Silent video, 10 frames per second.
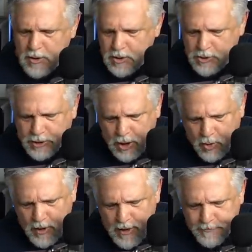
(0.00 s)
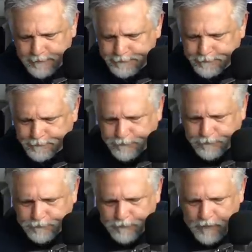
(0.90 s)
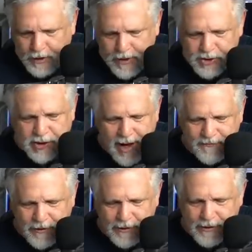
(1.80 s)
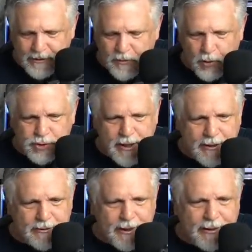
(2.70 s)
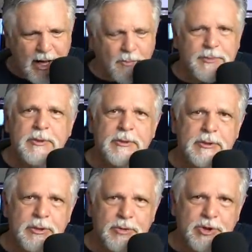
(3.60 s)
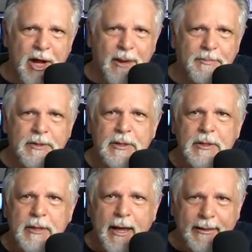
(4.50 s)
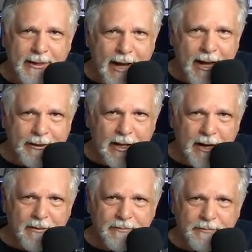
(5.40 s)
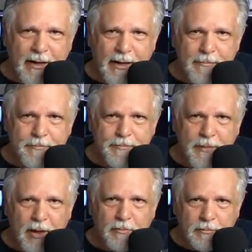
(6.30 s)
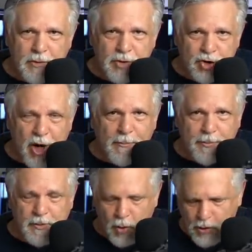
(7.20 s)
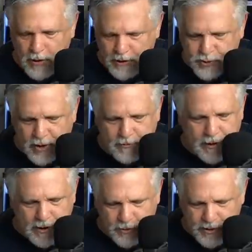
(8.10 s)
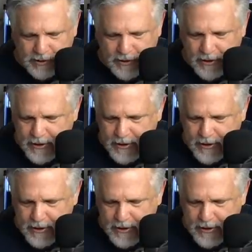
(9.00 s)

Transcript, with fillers: So he stopped feeding, and of course that helped to stop any kind of jump or extreme increase in